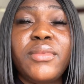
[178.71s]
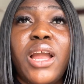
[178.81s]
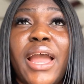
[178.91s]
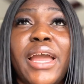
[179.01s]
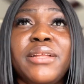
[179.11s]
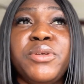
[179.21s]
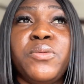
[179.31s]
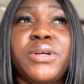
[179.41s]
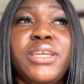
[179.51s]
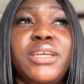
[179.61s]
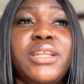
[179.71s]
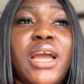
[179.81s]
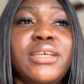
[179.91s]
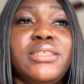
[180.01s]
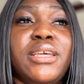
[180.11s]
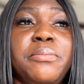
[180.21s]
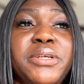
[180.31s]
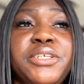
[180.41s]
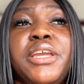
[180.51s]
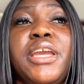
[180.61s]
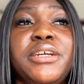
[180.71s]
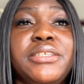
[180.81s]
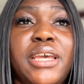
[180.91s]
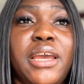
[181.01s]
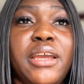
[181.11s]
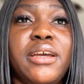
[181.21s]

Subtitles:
I had been working as a patient care tech